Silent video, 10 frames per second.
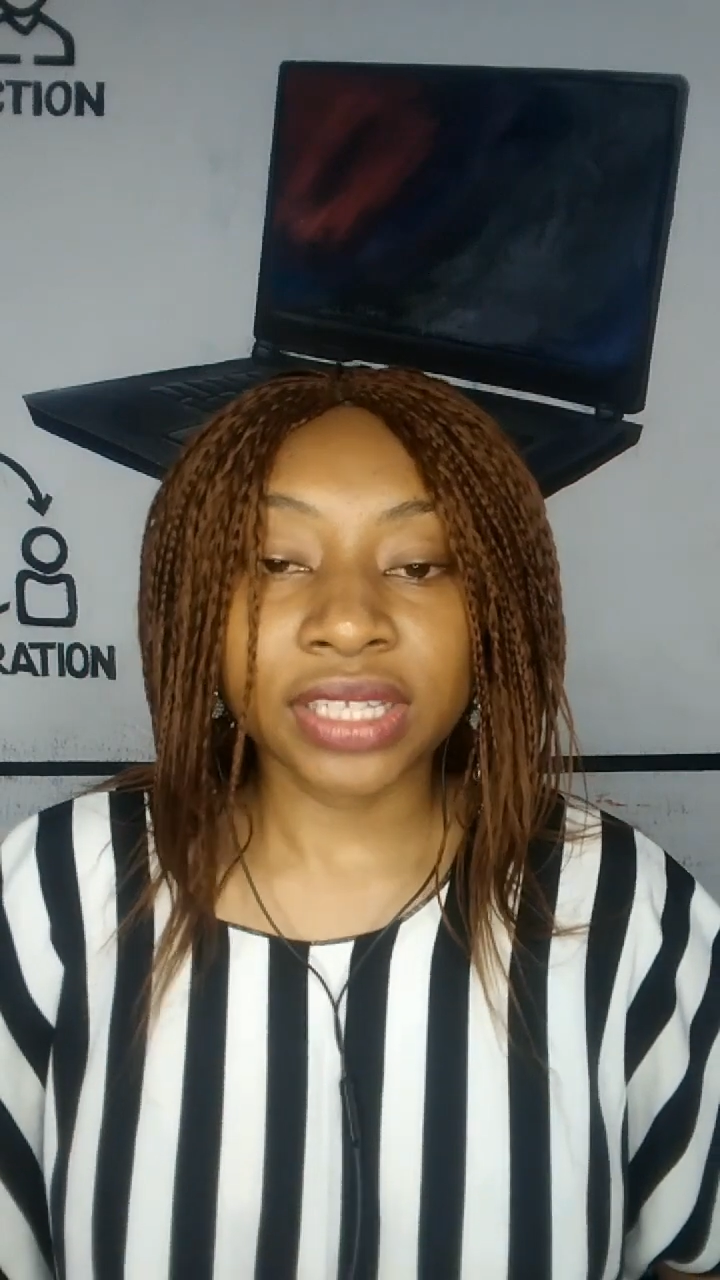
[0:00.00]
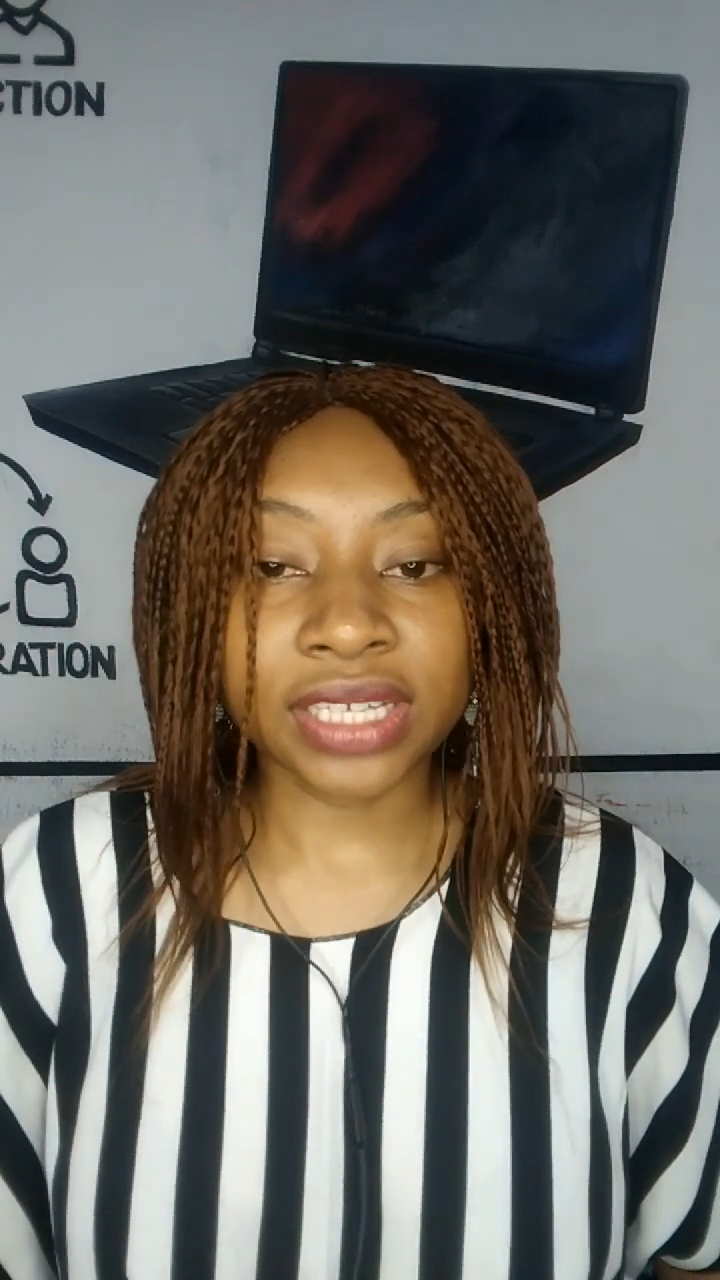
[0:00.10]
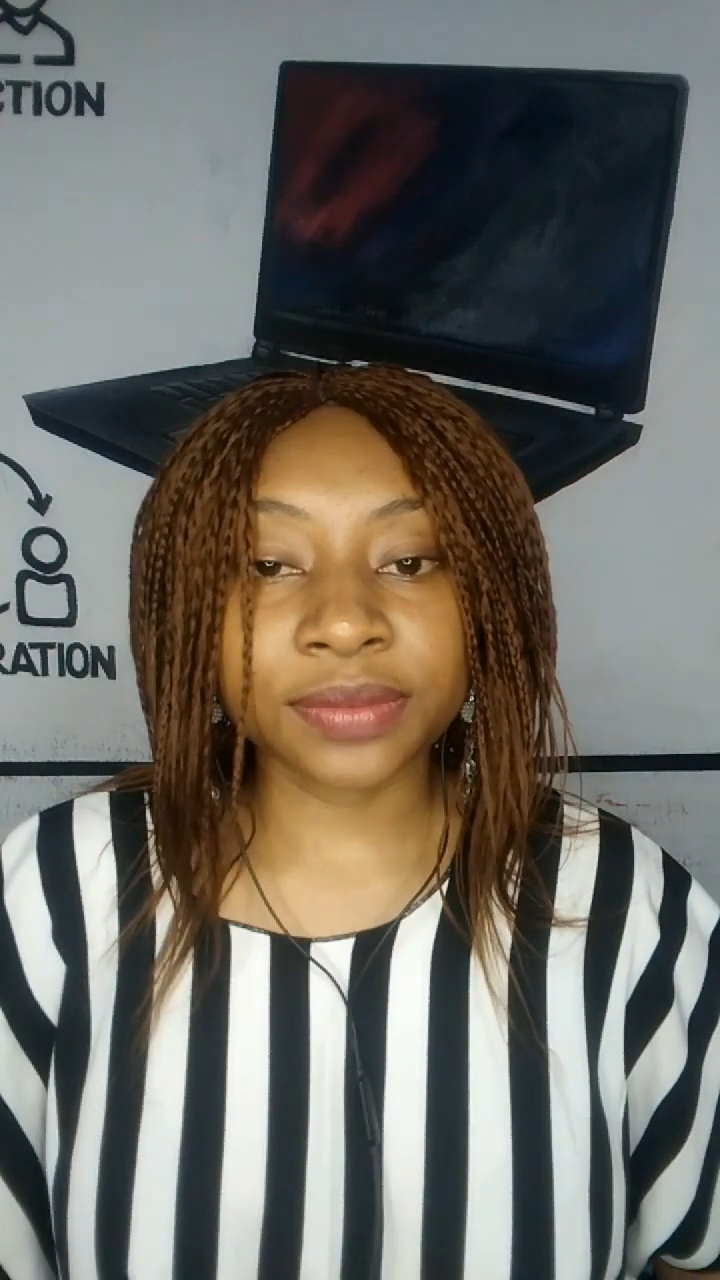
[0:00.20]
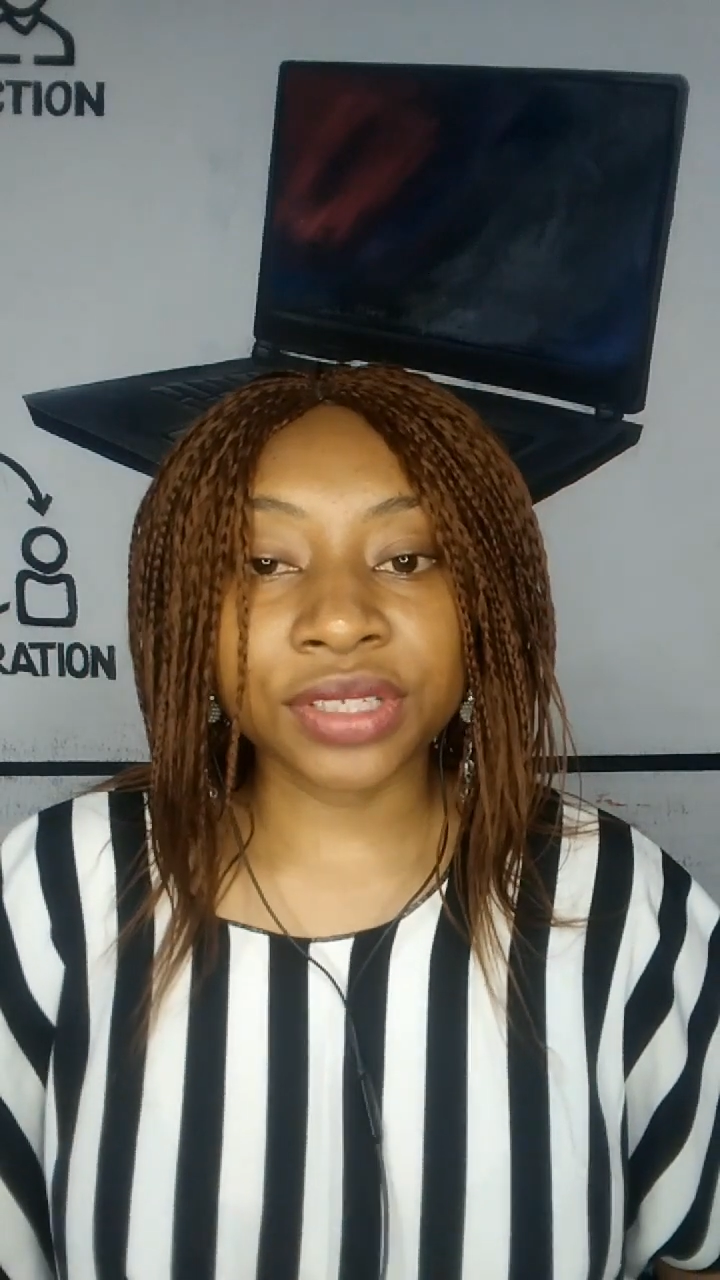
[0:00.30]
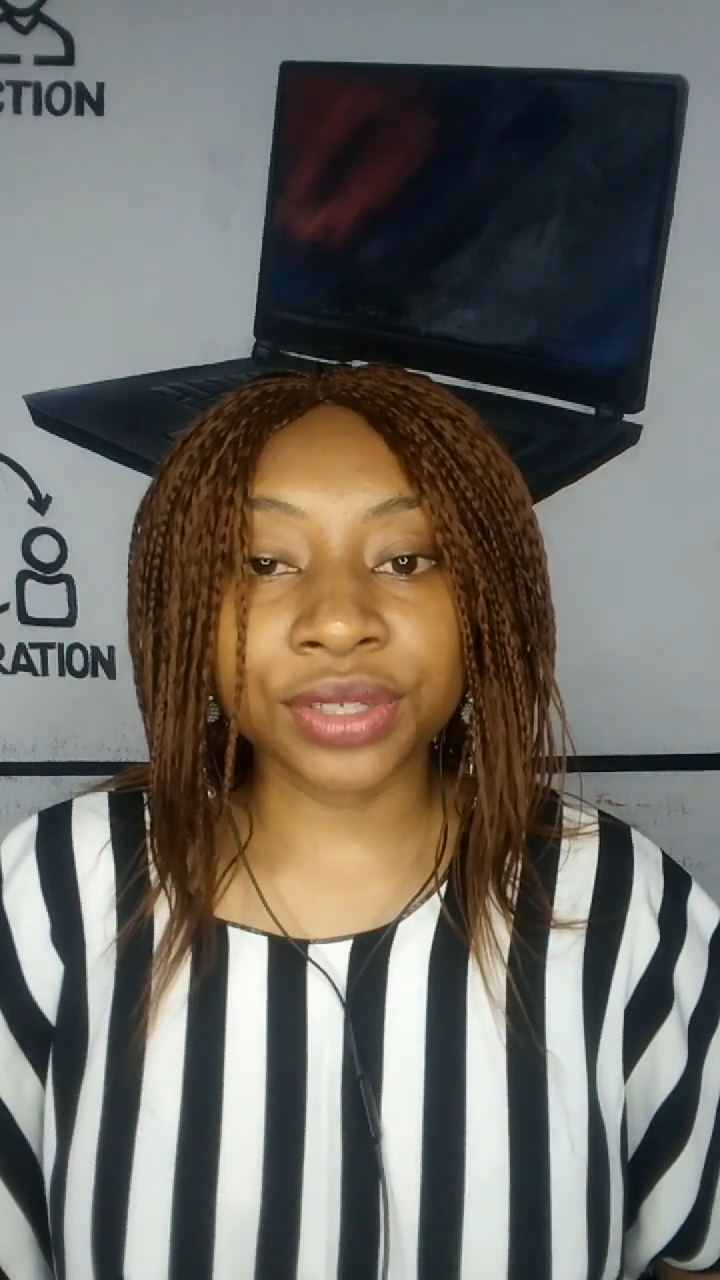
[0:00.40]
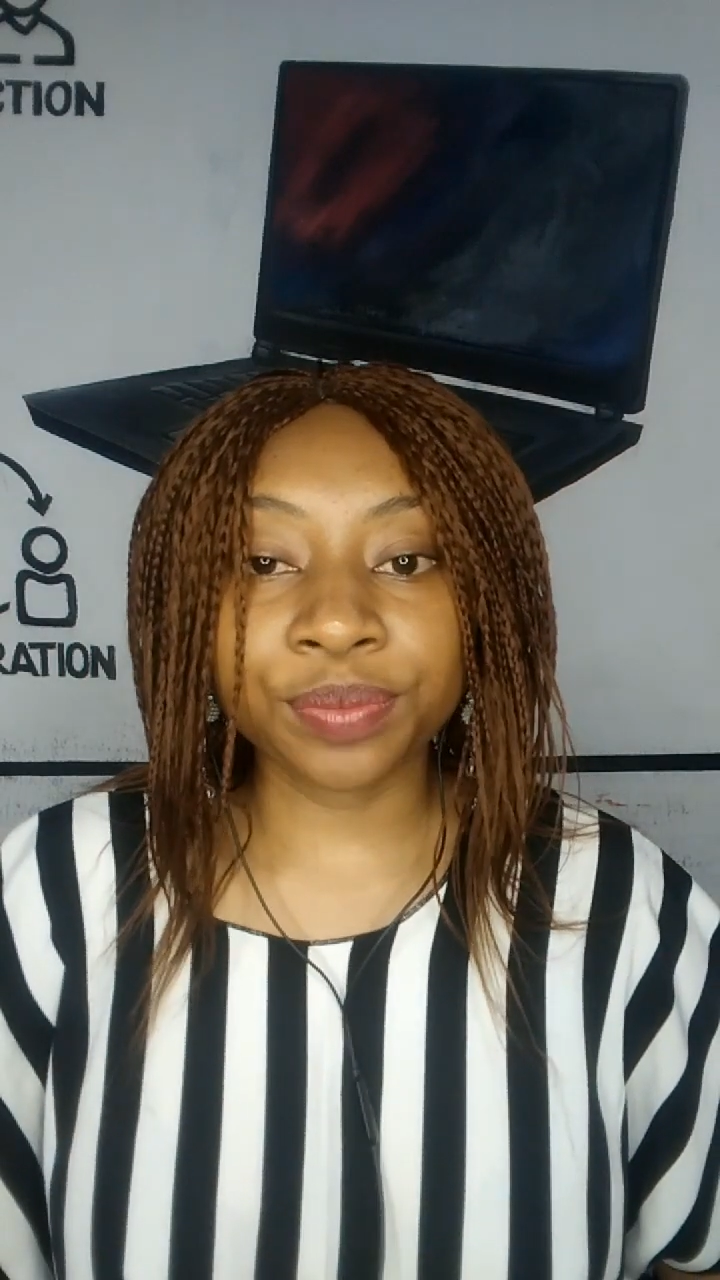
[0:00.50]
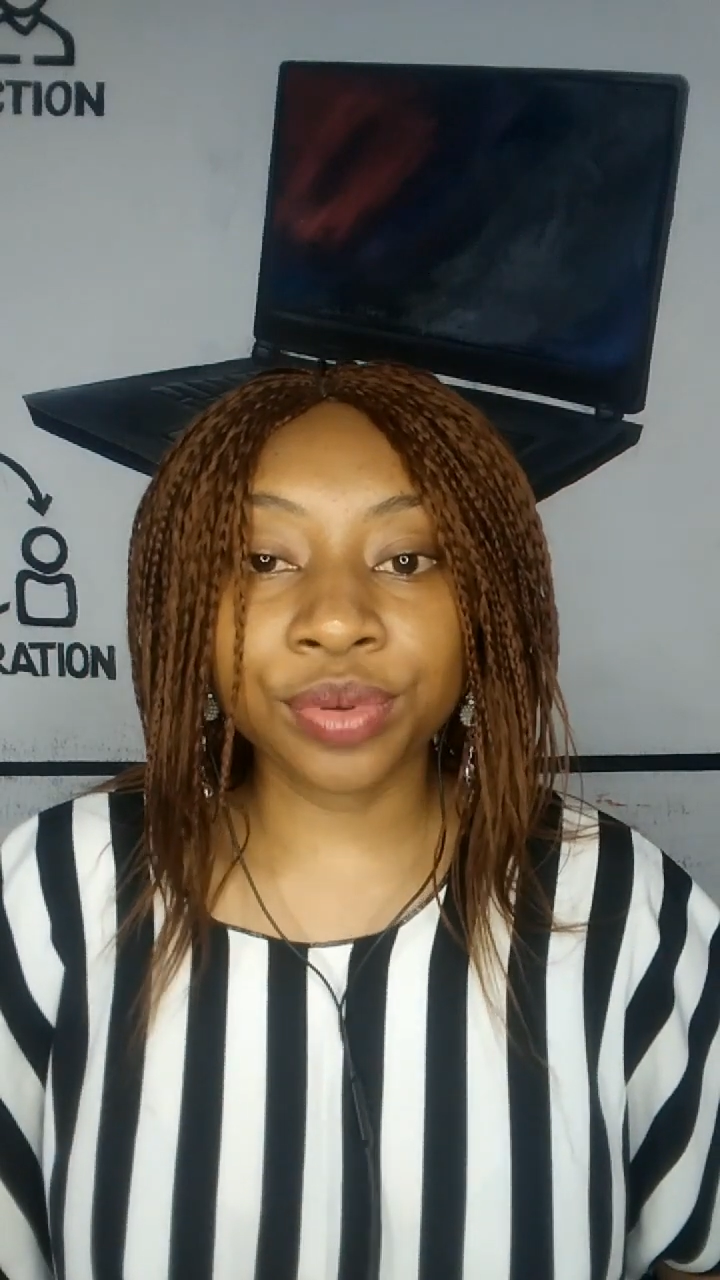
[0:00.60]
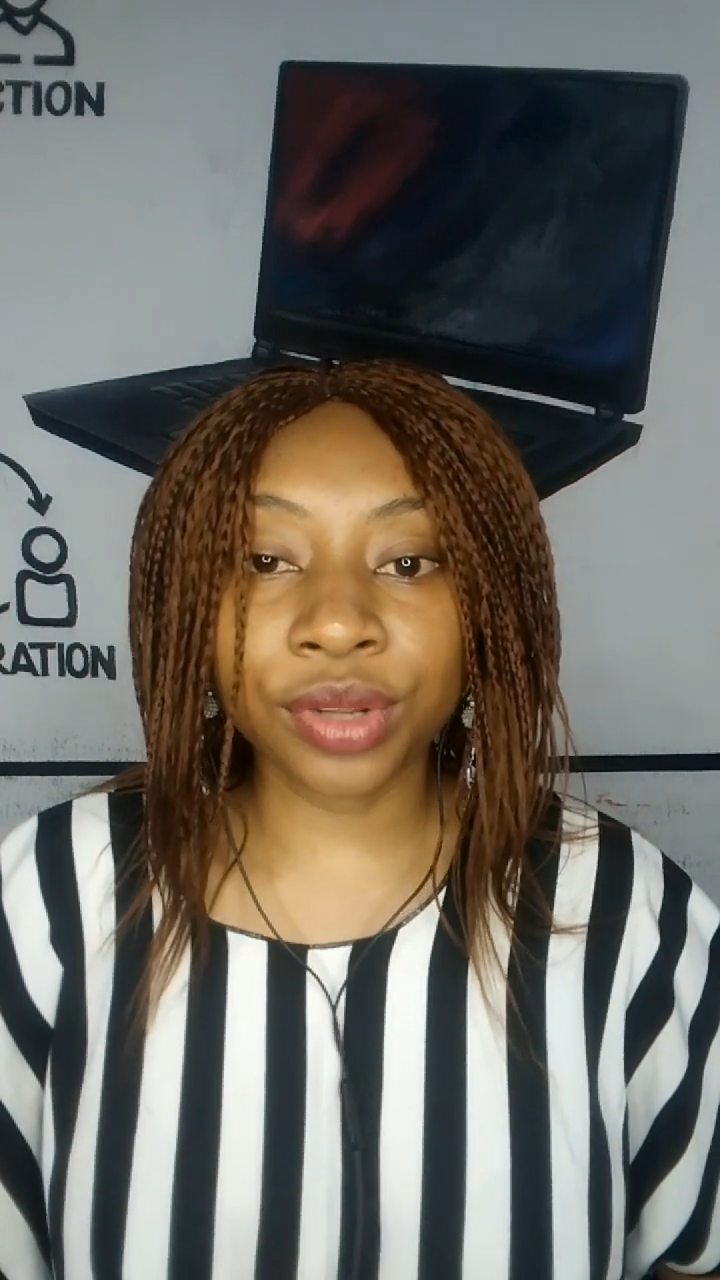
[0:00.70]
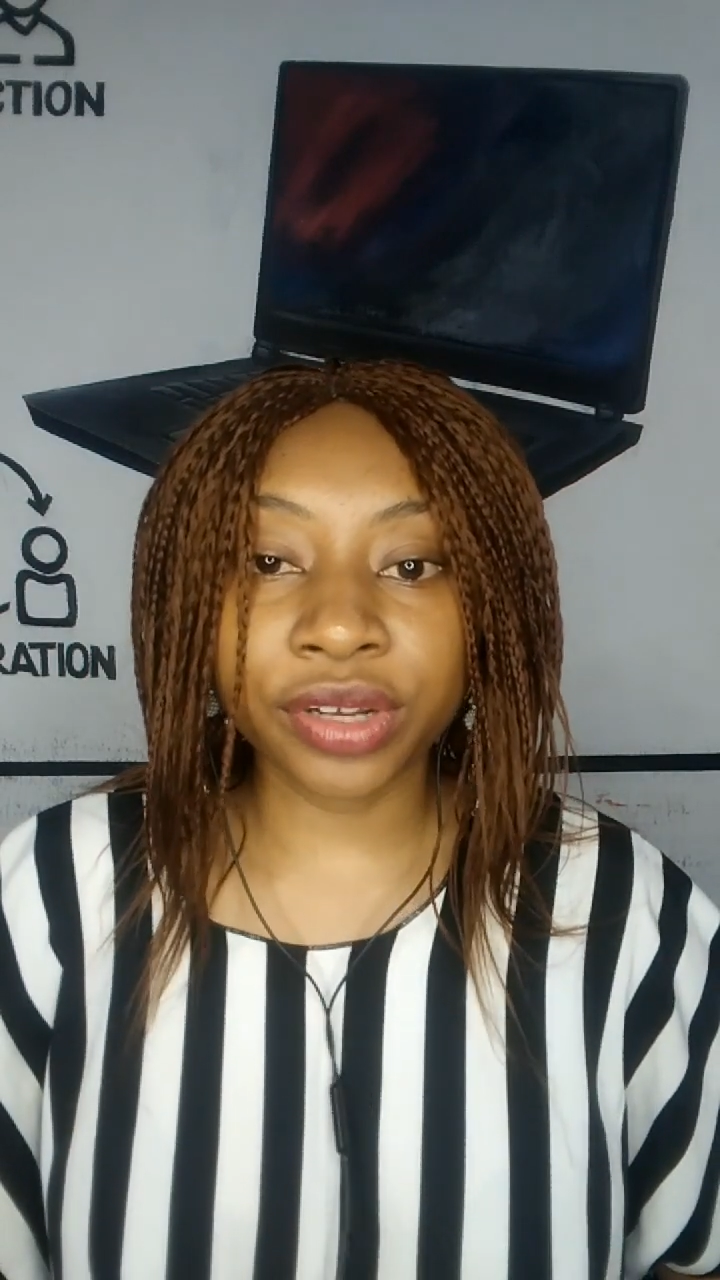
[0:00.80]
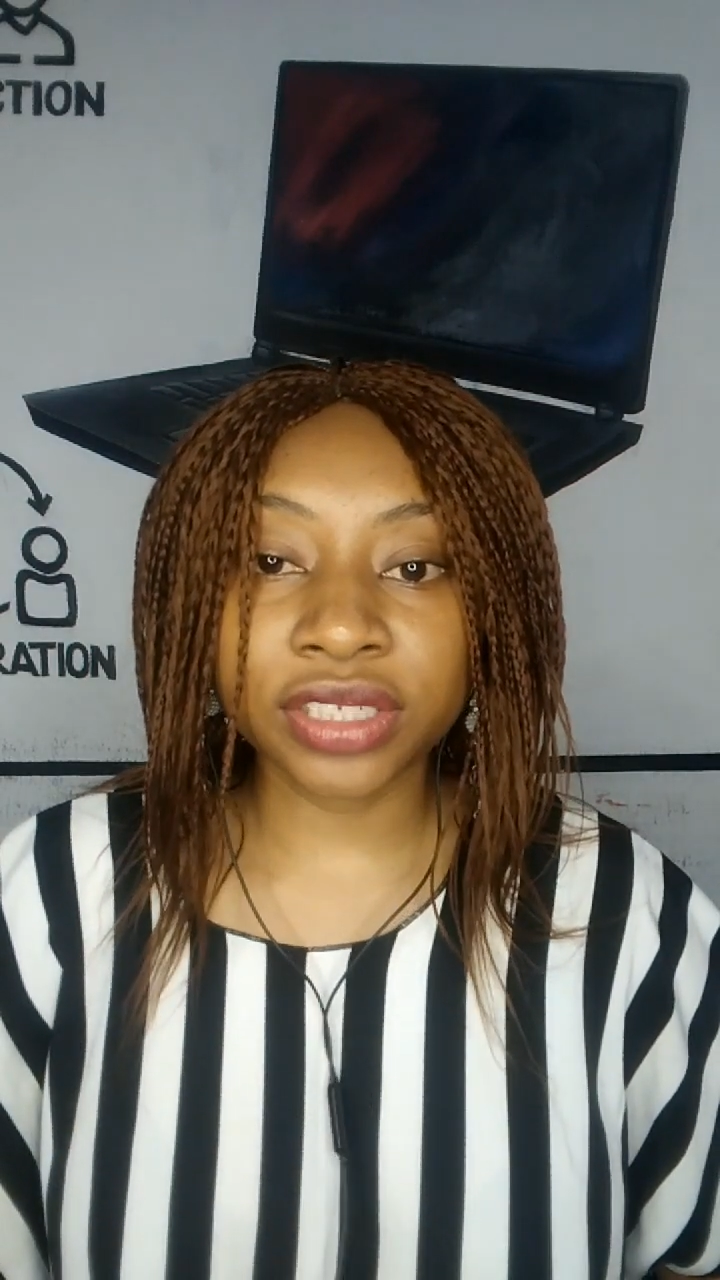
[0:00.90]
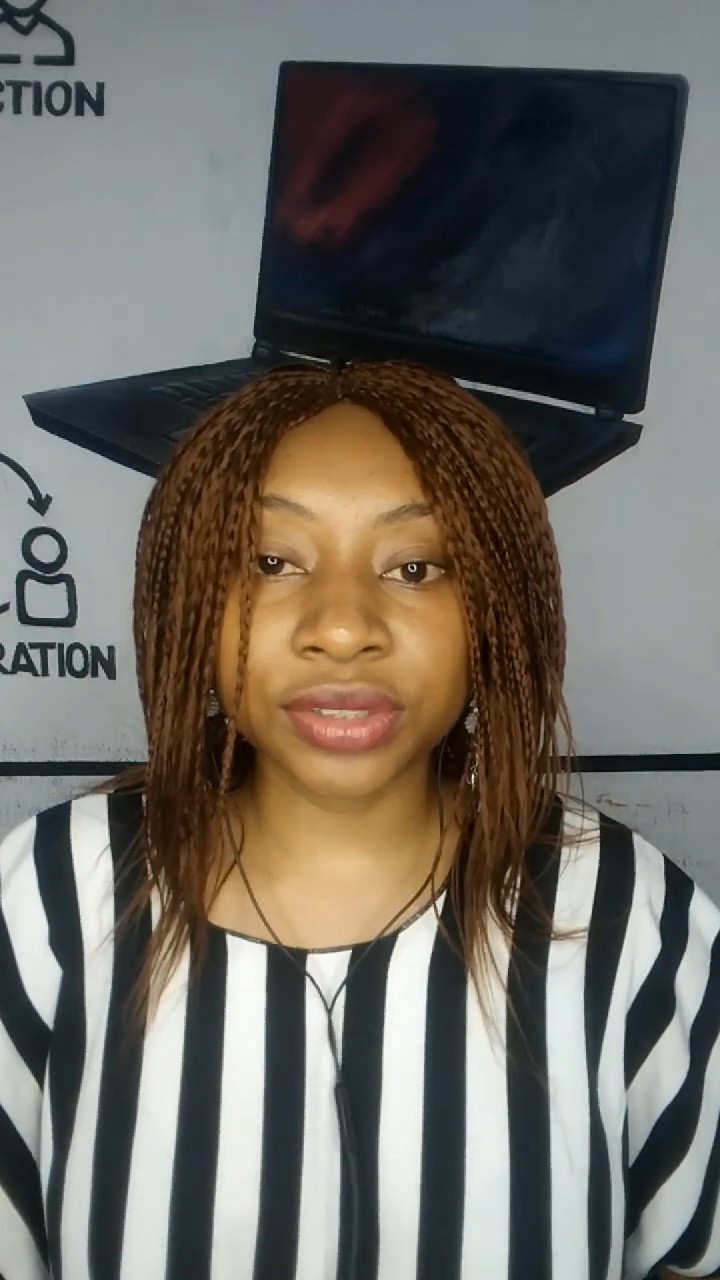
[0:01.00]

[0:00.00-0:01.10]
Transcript: has been deployed,